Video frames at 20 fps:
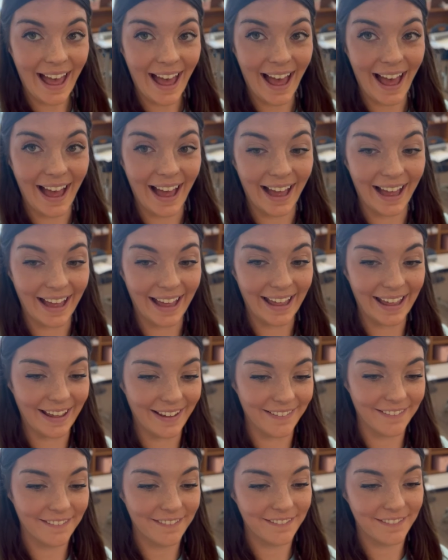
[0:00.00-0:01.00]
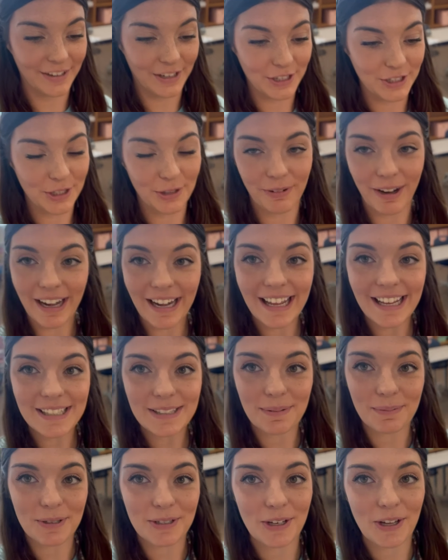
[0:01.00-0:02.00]
I finished the writing, so
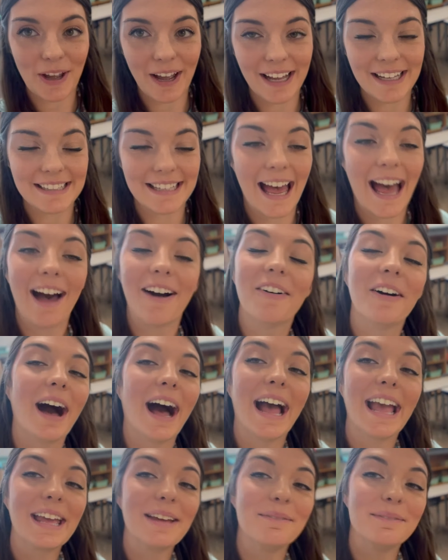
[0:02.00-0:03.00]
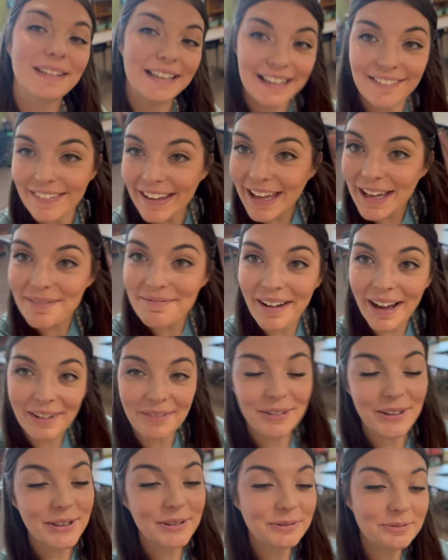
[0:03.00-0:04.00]
I'm gonna show you guys how I am leaving my
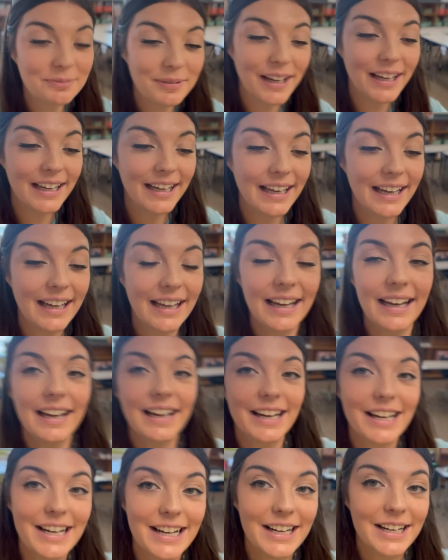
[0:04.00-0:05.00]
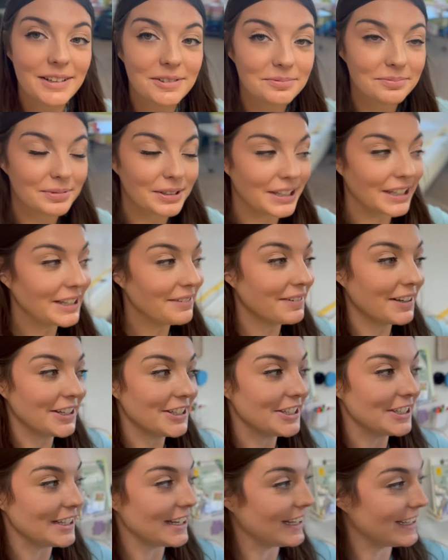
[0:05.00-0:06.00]
room pretty
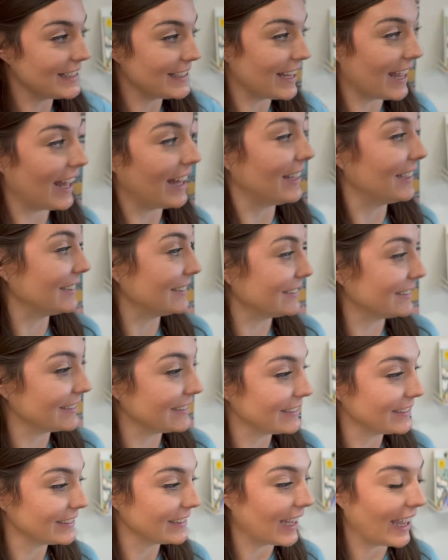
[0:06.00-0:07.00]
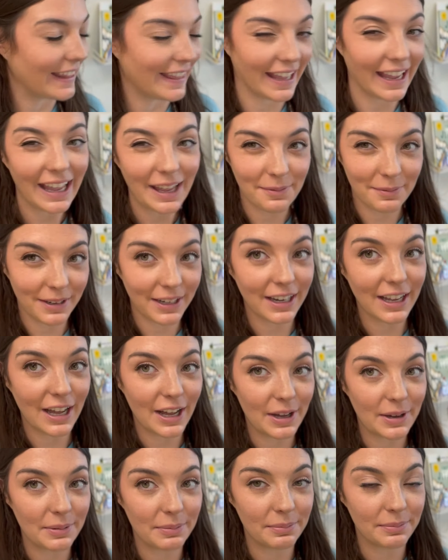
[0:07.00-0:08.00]
much until I think I am gonna
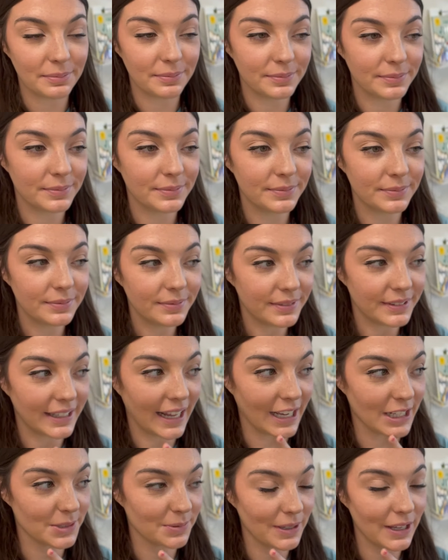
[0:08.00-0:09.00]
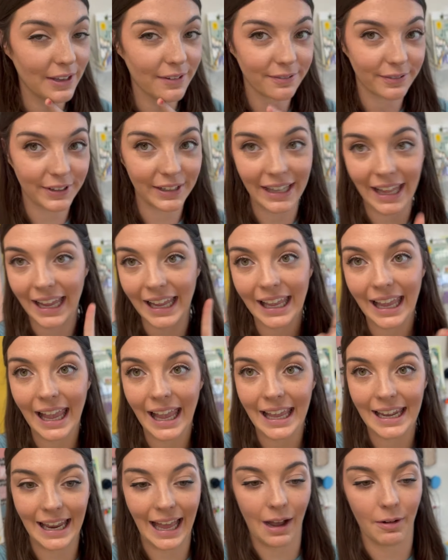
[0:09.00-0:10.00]
come next week for like
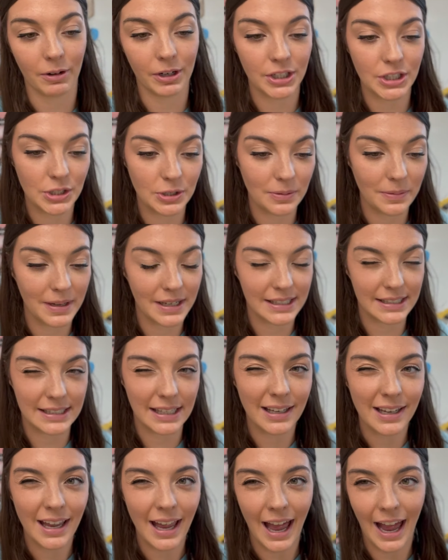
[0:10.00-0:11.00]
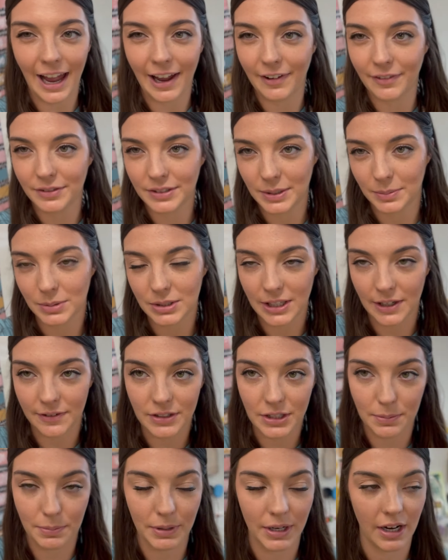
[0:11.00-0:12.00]
an hour or two because I have some stuff
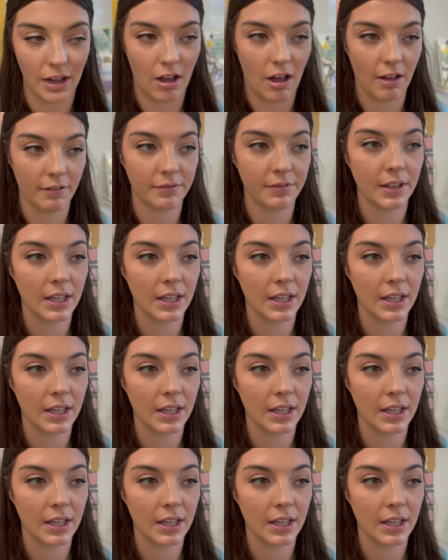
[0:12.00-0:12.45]
to print off